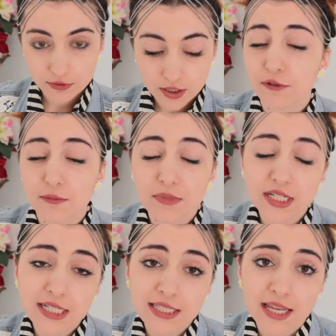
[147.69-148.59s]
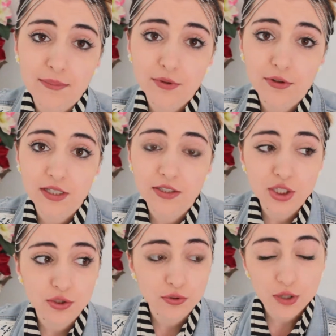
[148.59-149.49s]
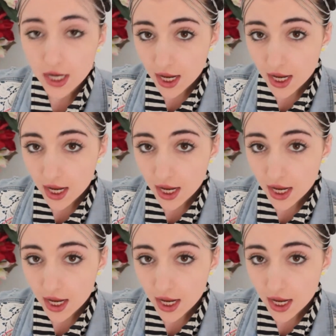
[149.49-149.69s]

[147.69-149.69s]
from mid-December until